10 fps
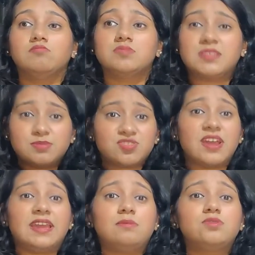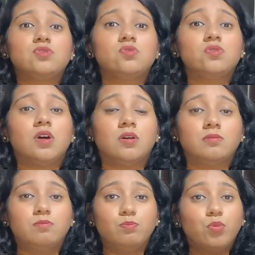subscribe to
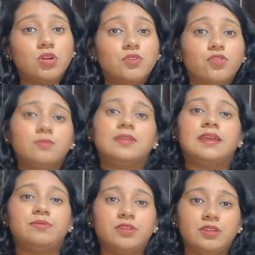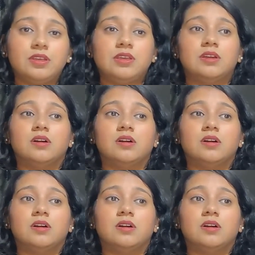a book from library,